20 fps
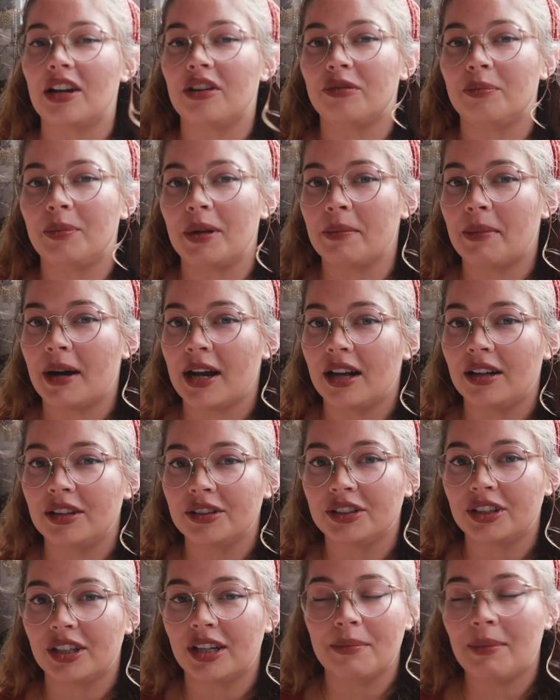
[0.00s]
kind of been my
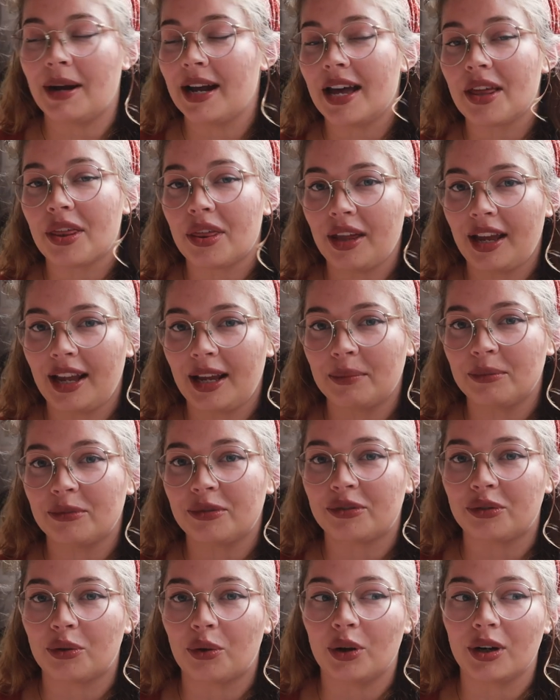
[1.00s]
altar, my
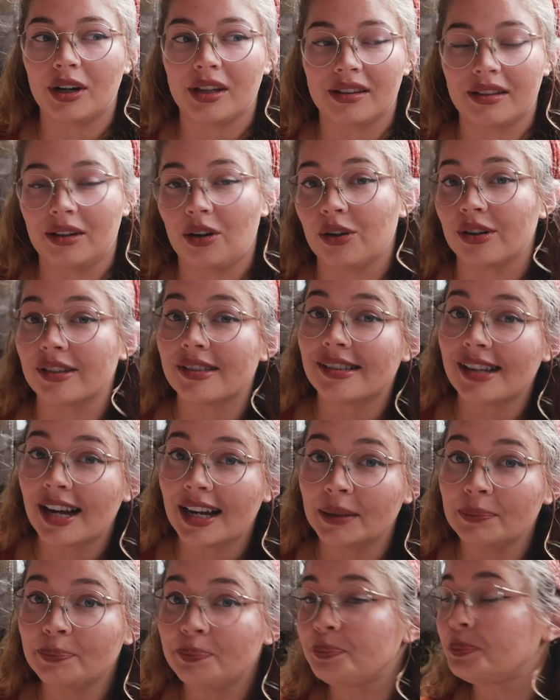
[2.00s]
athame for the longest
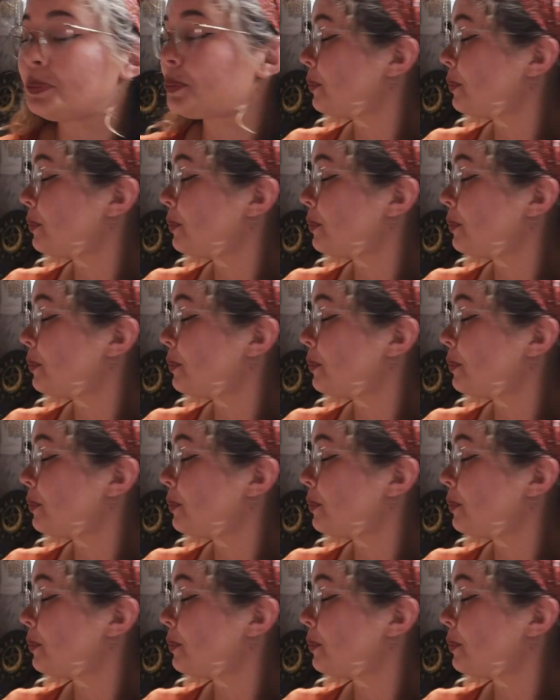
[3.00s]
time.